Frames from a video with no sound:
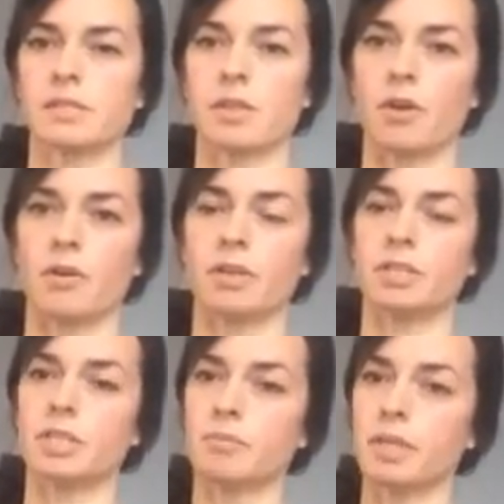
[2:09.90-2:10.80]
So
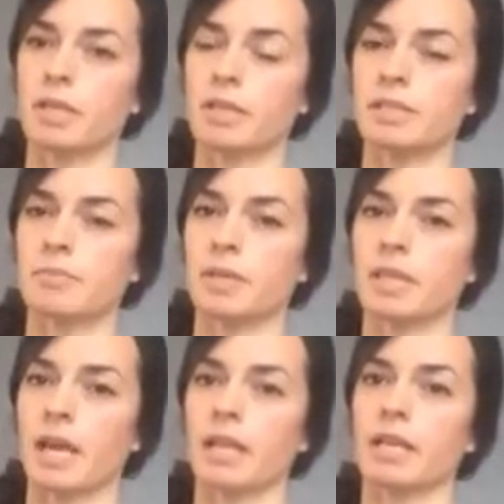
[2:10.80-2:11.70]
Jim and Elizabeth
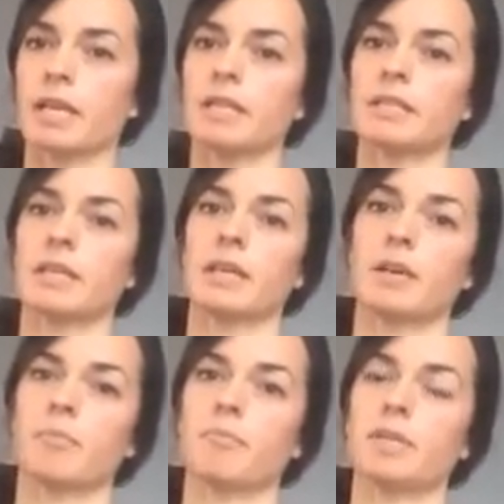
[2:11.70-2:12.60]
Elliot,
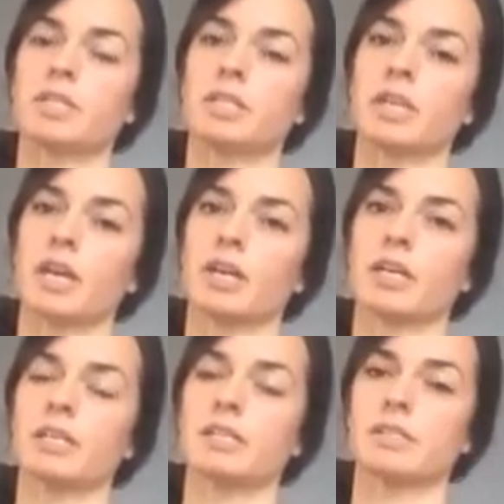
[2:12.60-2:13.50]

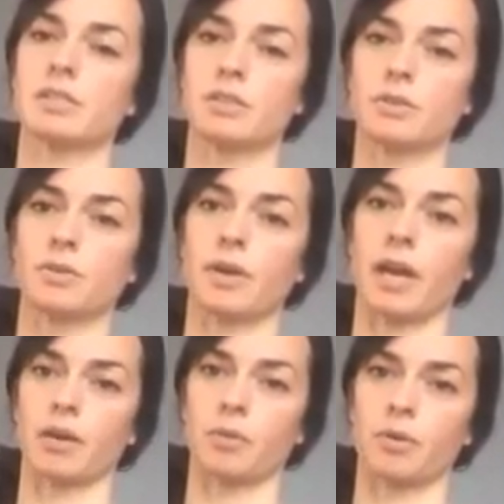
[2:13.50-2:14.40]
missionaries to
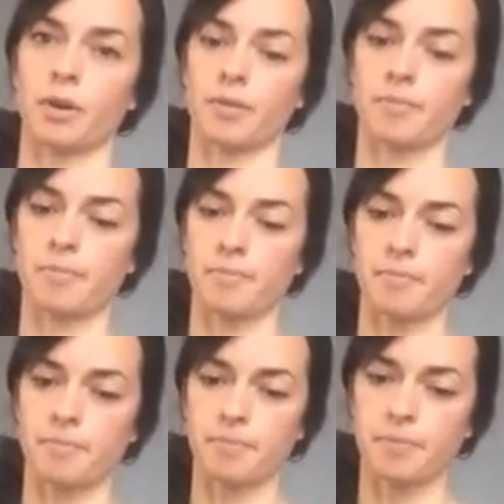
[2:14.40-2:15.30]
Ecuador.
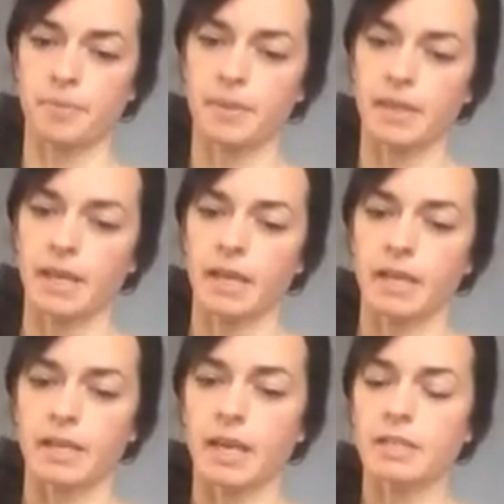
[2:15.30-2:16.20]

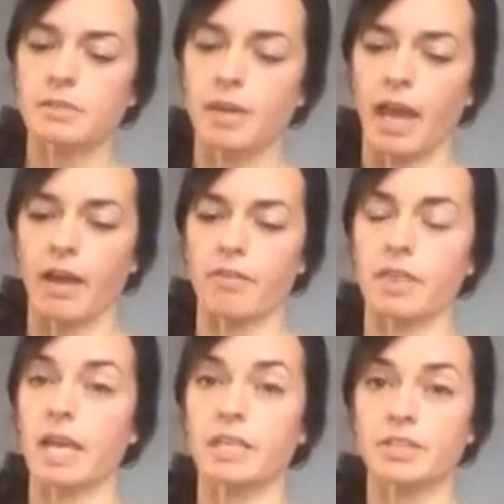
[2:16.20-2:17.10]
Next we have
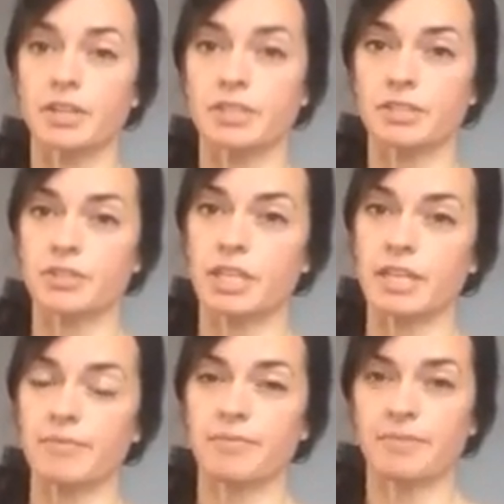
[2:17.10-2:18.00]
the Antarctic
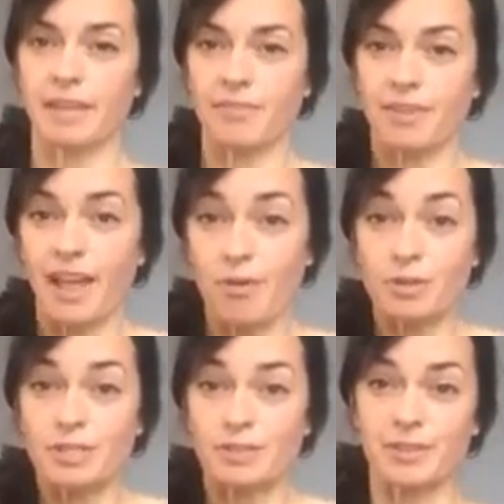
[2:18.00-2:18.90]
Treaty, and for that
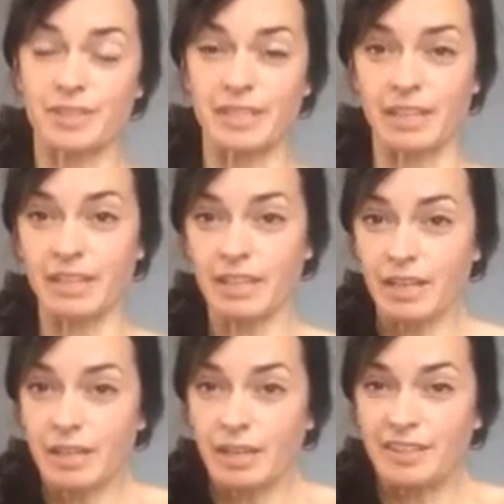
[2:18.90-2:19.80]
we're just going to
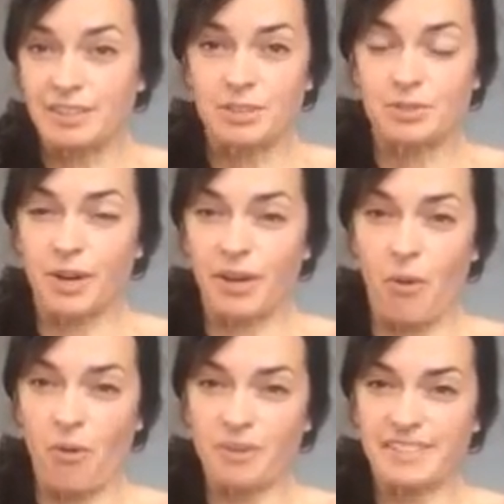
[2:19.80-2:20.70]
do our
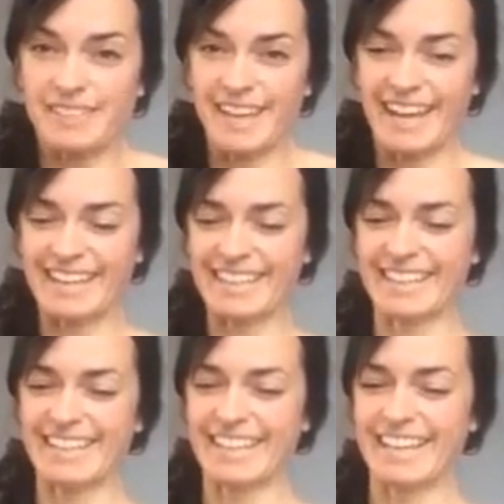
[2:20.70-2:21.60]
cold sign,
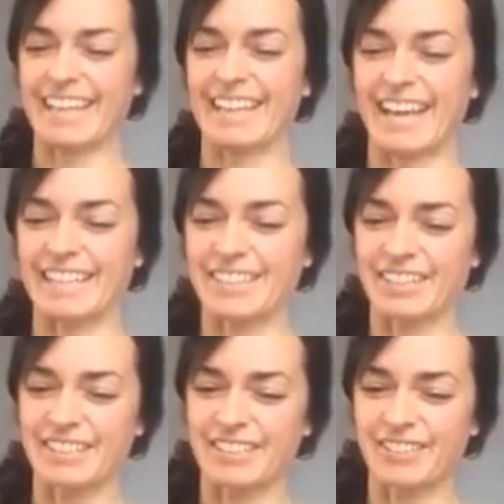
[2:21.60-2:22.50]
the
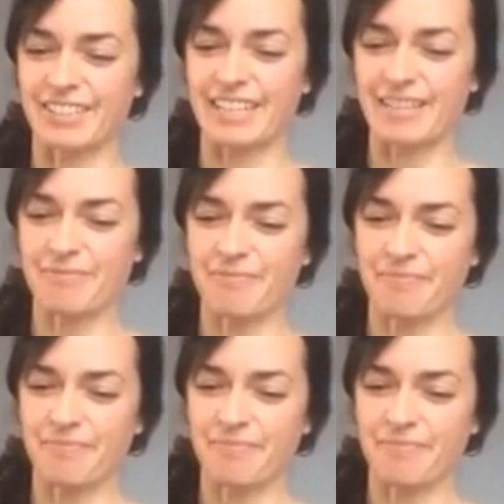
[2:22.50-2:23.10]
Antarctic Treaty.